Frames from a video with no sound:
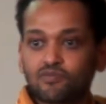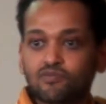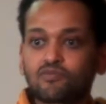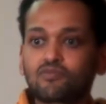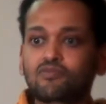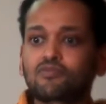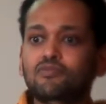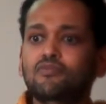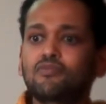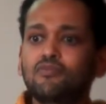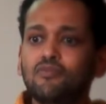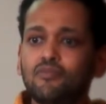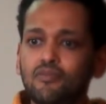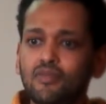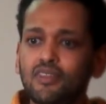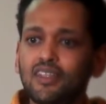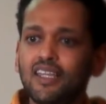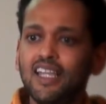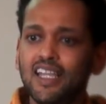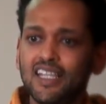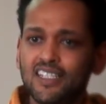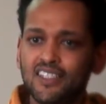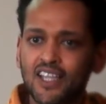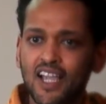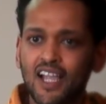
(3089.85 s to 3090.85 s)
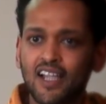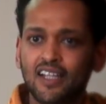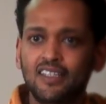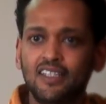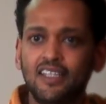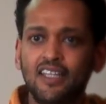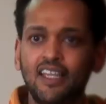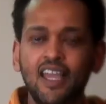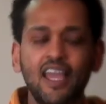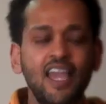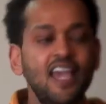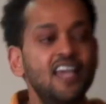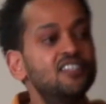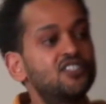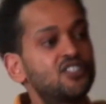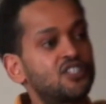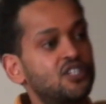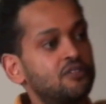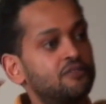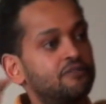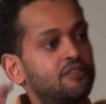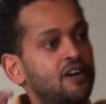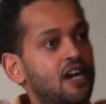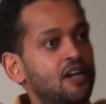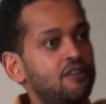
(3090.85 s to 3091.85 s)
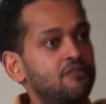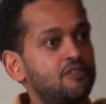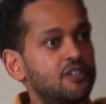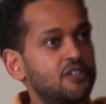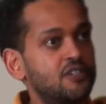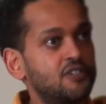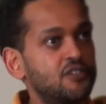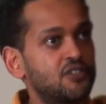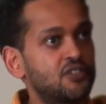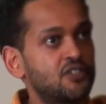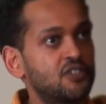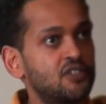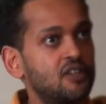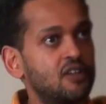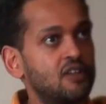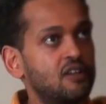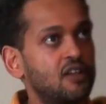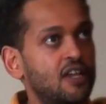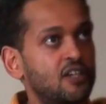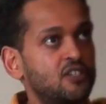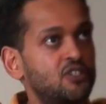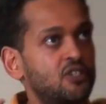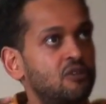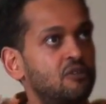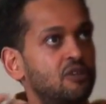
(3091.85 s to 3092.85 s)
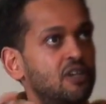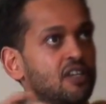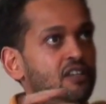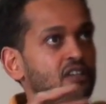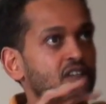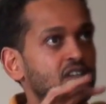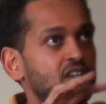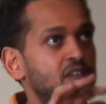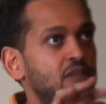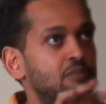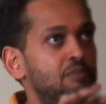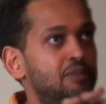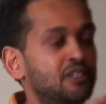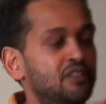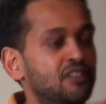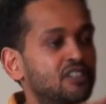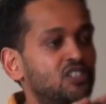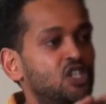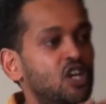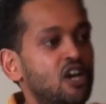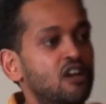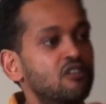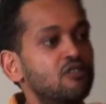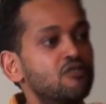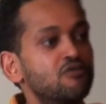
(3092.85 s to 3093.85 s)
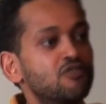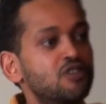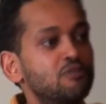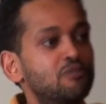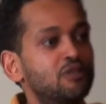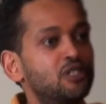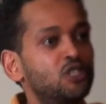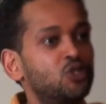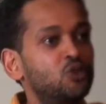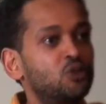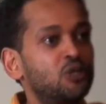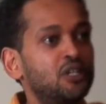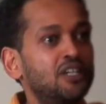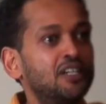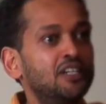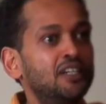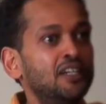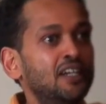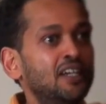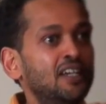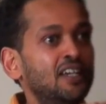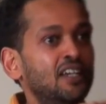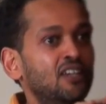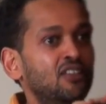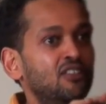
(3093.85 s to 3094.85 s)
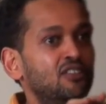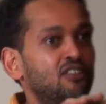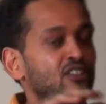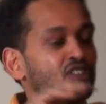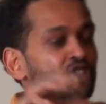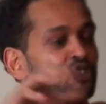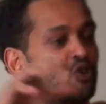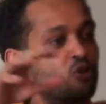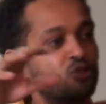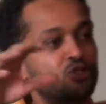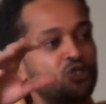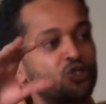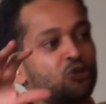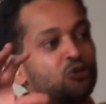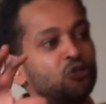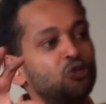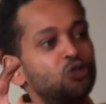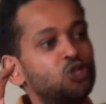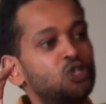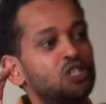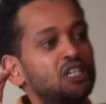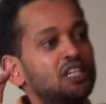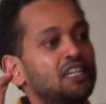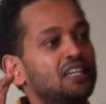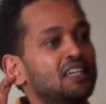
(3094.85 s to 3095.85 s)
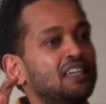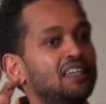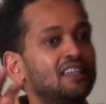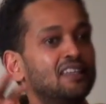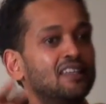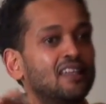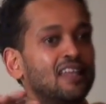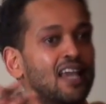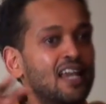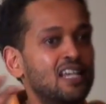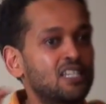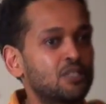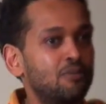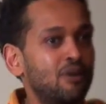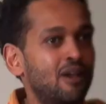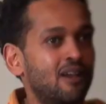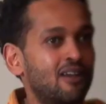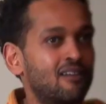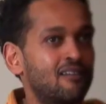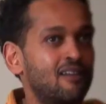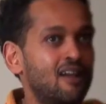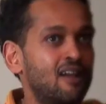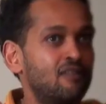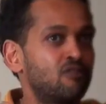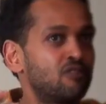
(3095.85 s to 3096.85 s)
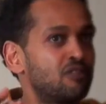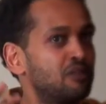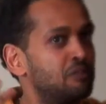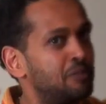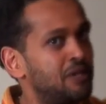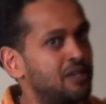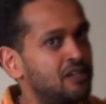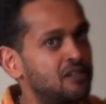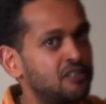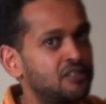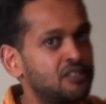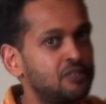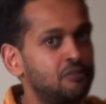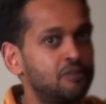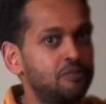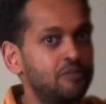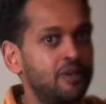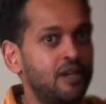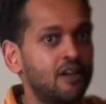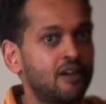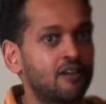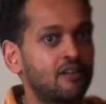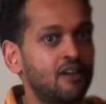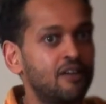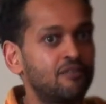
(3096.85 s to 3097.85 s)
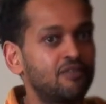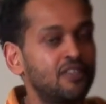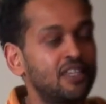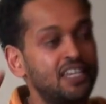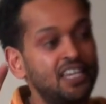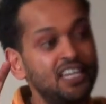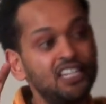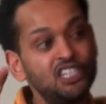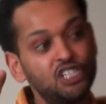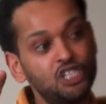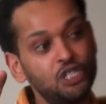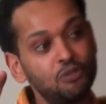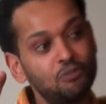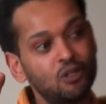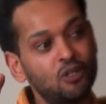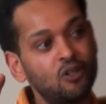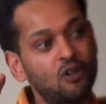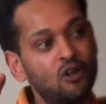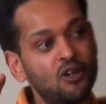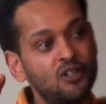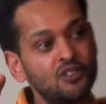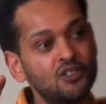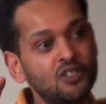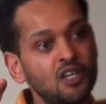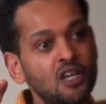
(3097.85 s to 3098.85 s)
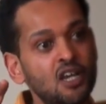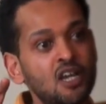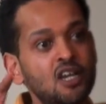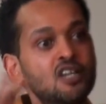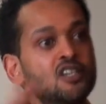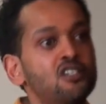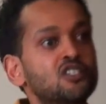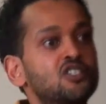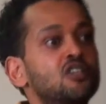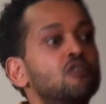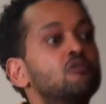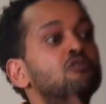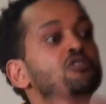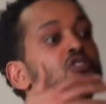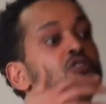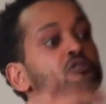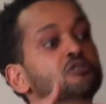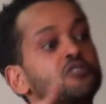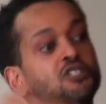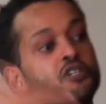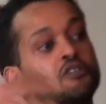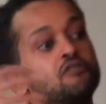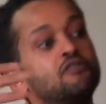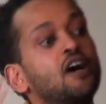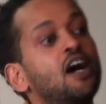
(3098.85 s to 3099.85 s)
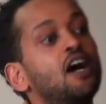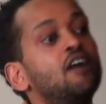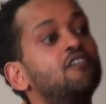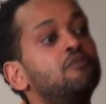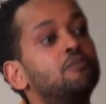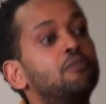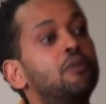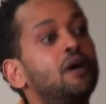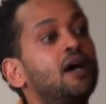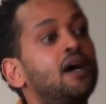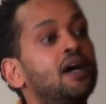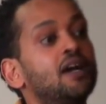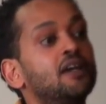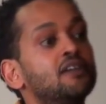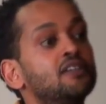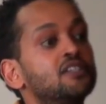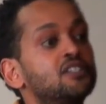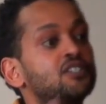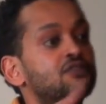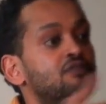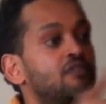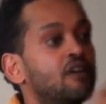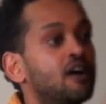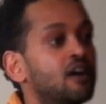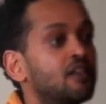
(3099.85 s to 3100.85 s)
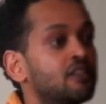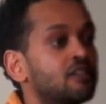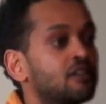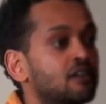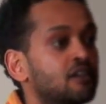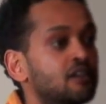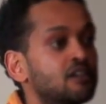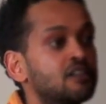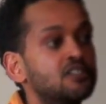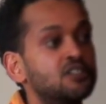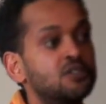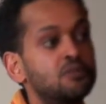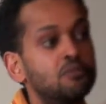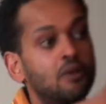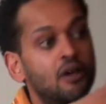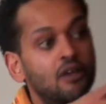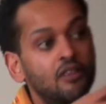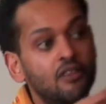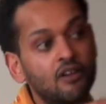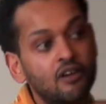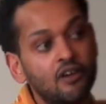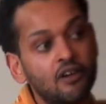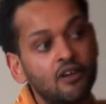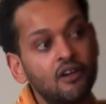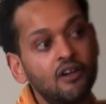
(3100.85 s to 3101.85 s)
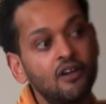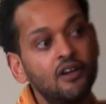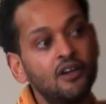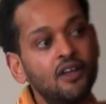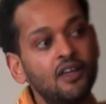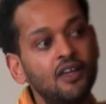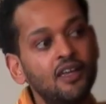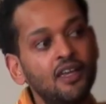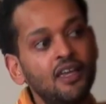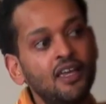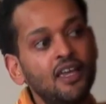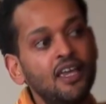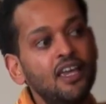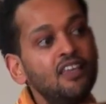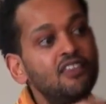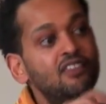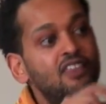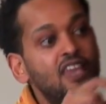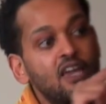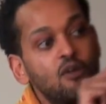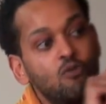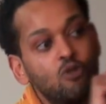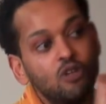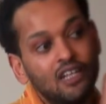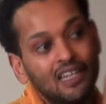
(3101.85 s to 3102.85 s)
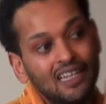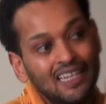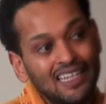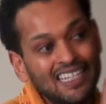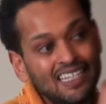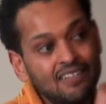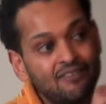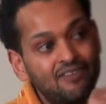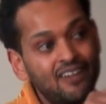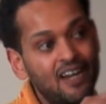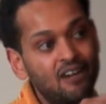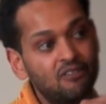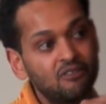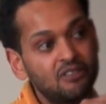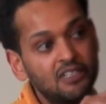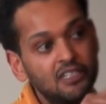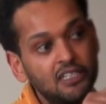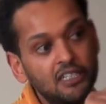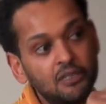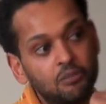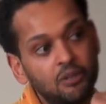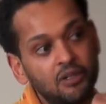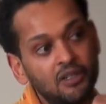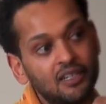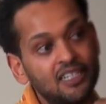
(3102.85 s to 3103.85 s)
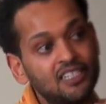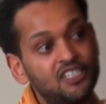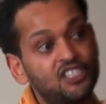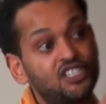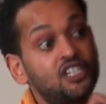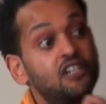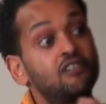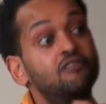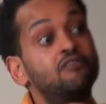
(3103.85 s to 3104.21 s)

sometimes. Exactly. And survivors, like so in the genre of the obituary, There's also usually in the last paragraph or the penultimate paragraph the kinship clause. So-and-so survived by his father, his mother. Mm-hmm. They would leave out deliberately